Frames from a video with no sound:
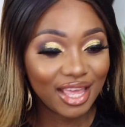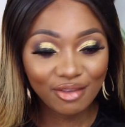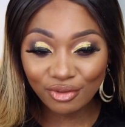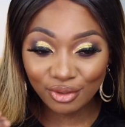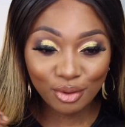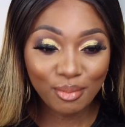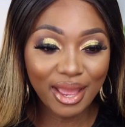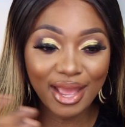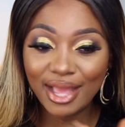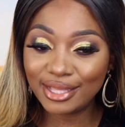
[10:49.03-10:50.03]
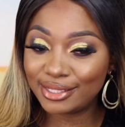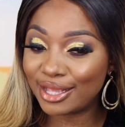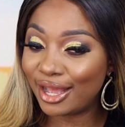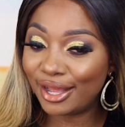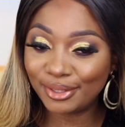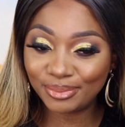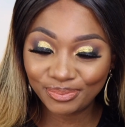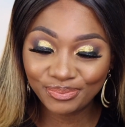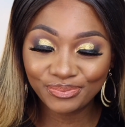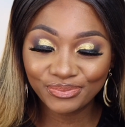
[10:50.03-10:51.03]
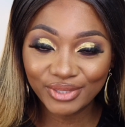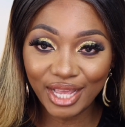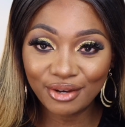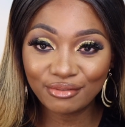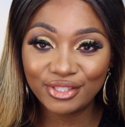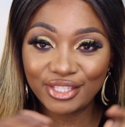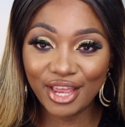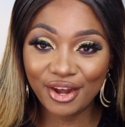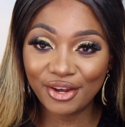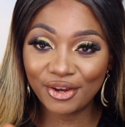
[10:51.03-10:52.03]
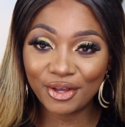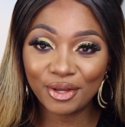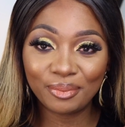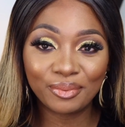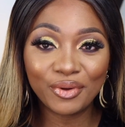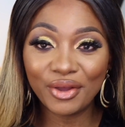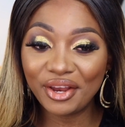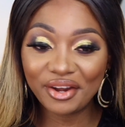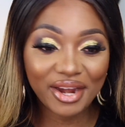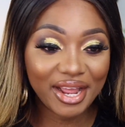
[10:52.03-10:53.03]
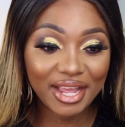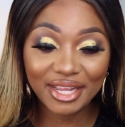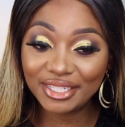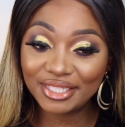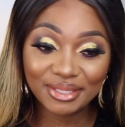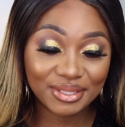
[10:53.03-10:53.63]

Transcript: even though my eyes are kind of tearing up, going red.